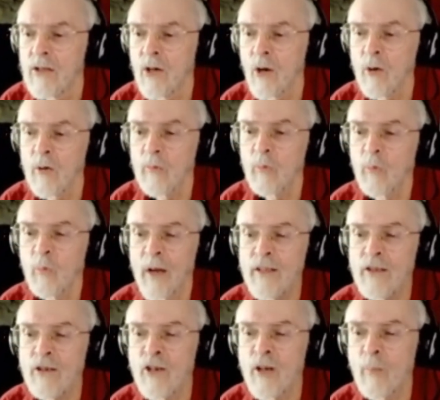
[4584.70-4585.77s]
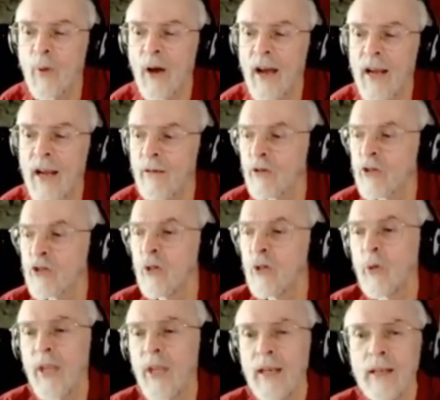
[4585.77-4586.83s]
So when you combine those
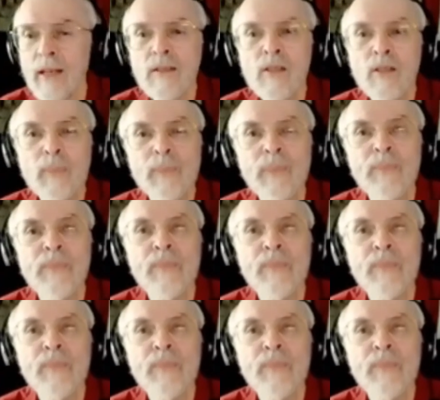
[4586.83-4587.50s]
two things,